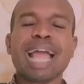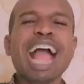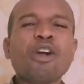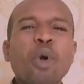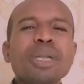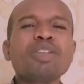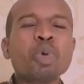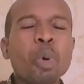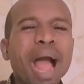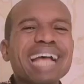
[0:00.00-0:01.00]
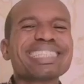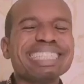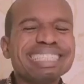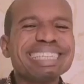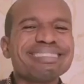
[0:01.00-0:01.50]
According to
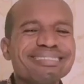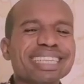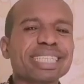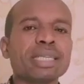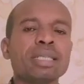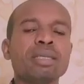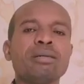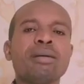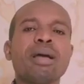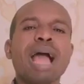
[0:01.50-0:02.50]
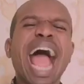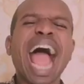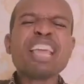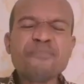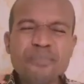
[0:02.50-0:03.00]
as it is written,
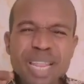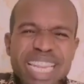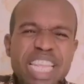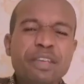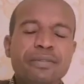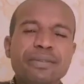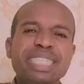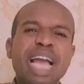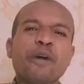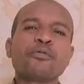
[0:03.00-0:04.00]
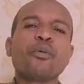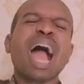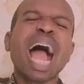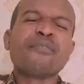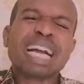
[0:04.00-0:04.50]
I believe,
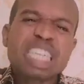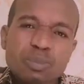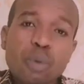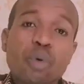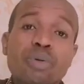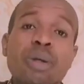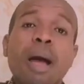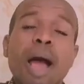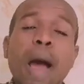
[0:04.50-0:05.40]
therefore have I spoken.